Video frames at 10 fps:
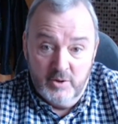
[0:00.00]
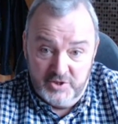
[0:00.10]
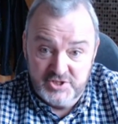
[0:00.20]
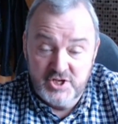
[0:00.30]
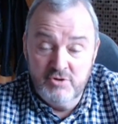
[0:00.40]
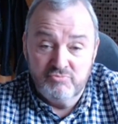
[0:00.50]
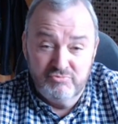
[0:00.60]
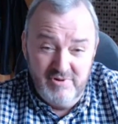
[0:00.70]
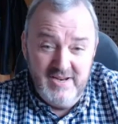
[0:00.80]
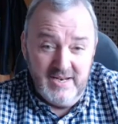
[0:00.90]
with the
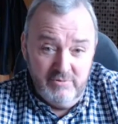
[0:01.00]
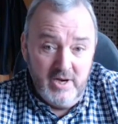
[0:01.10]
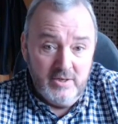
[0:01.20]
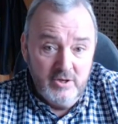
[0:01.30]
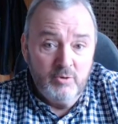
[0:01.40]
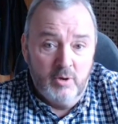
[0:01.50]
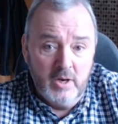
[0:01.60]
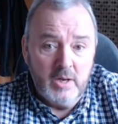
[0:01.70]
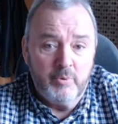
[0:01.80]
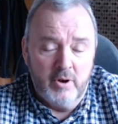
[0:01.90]
two really, really good
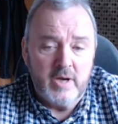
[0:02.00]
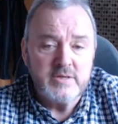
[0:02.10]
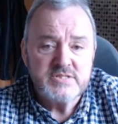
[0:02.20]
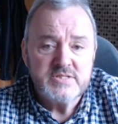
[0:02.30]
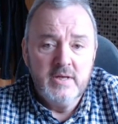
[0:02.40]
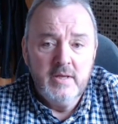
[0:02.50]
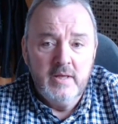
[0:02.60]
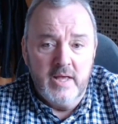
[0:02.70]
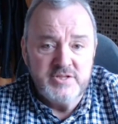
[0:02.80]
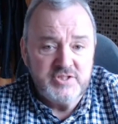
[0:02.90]
quality products,
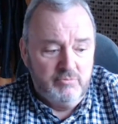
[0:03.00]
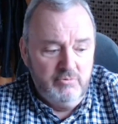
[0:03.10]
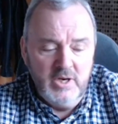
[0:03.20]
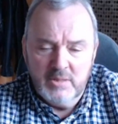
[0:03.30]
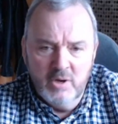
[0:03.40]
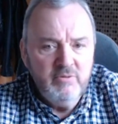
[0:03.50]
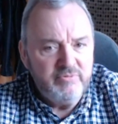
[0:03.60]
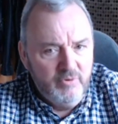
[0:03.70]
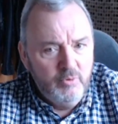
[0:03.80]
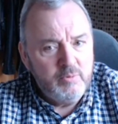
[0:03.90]
is to really move
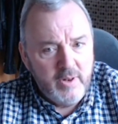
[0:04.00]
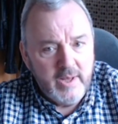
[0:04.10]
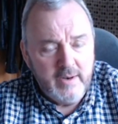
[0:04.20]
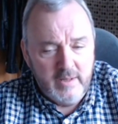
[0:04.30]
forward with that.